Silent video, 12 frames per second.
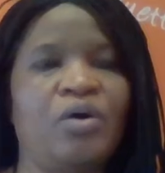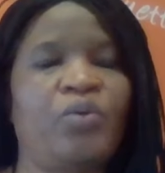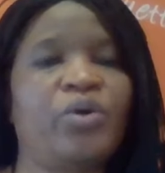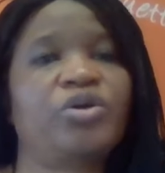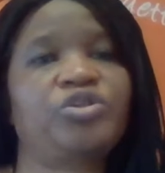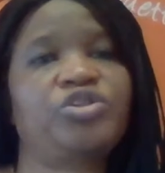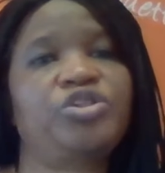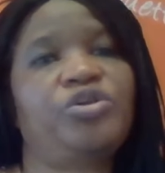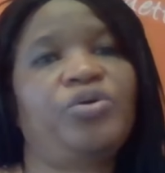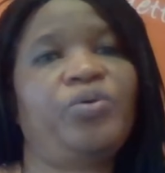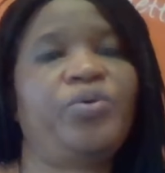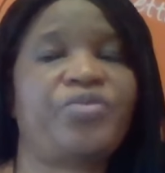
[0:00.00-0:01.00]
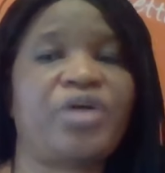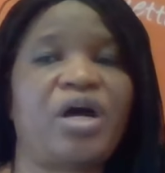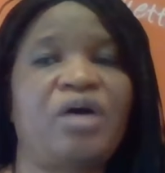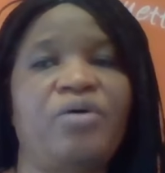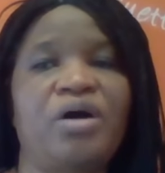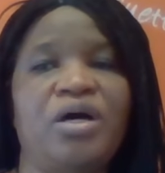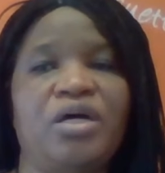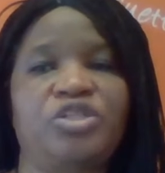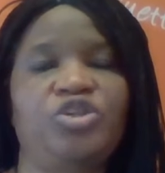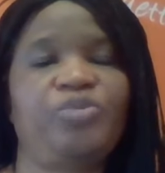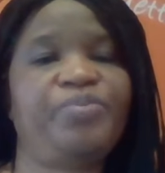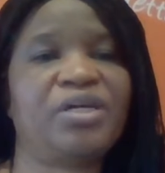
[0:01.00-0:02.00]
We continue with our
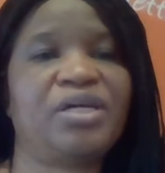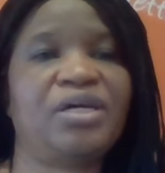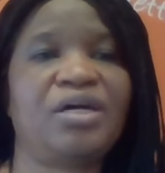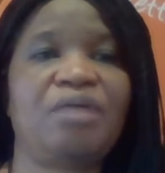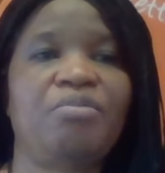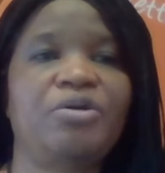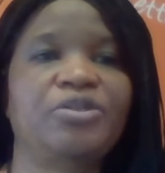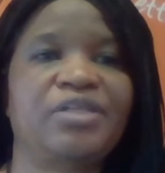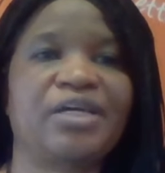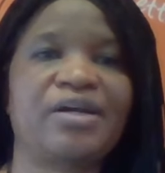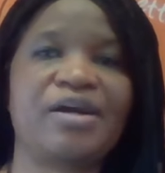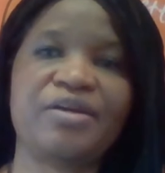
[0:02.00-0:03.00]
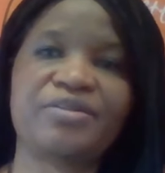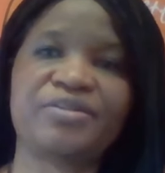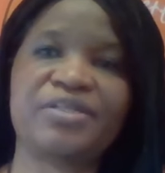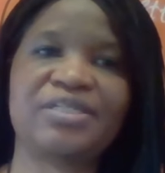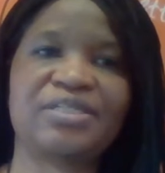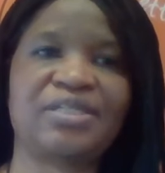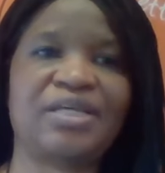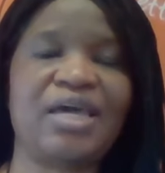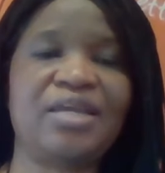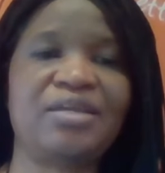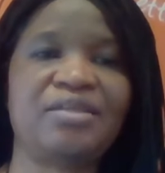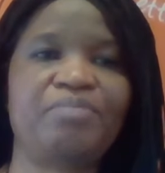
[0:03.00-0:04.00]
topic about the curses
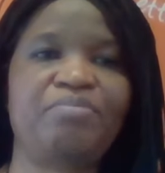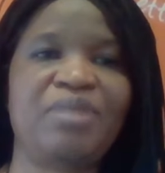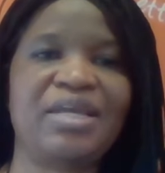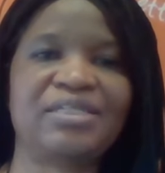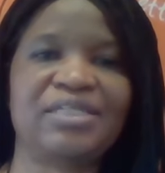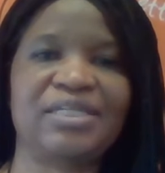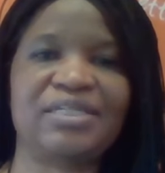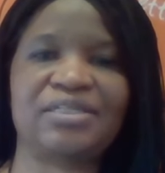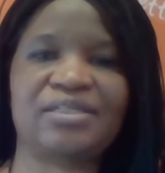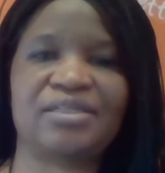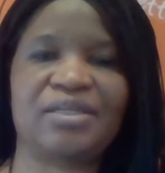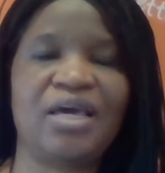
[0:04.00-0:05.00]
and the blessings.